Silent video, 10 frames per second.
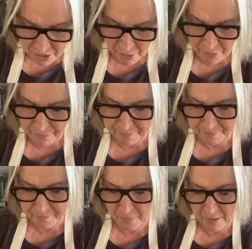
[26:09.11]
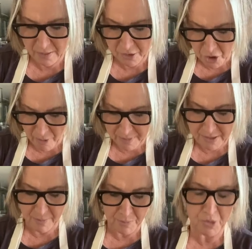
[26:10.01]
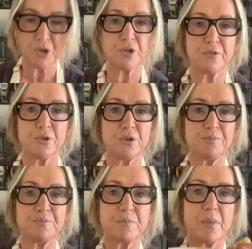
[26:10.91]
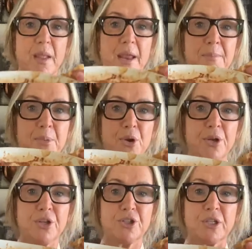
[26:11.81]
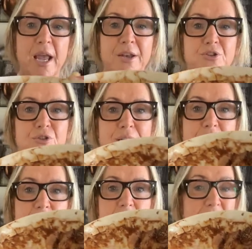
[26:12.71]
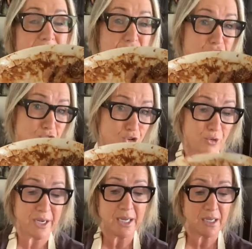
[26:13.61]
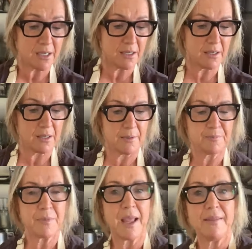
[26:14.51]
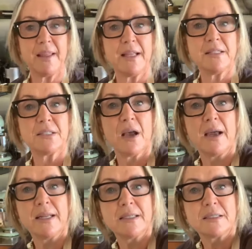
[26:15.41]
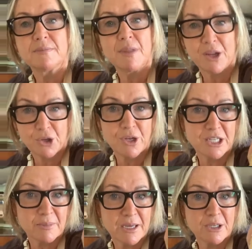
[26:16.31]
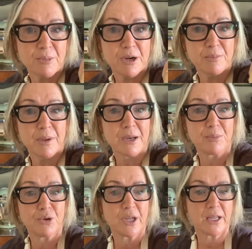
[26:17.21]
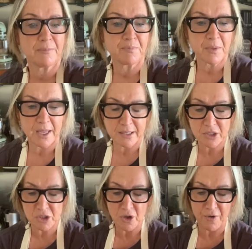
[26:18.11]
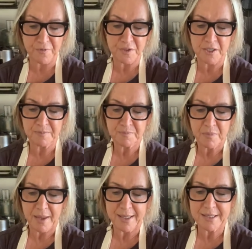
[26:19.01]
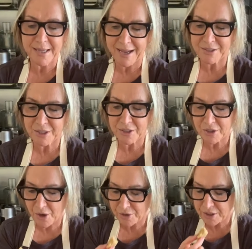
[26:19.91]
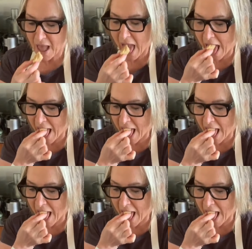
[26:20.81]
So the top is beautiful and burnished and crusty and sugary, and the inside is like you'd expect a bread and butter pudding. It's soft, it's custard soaked.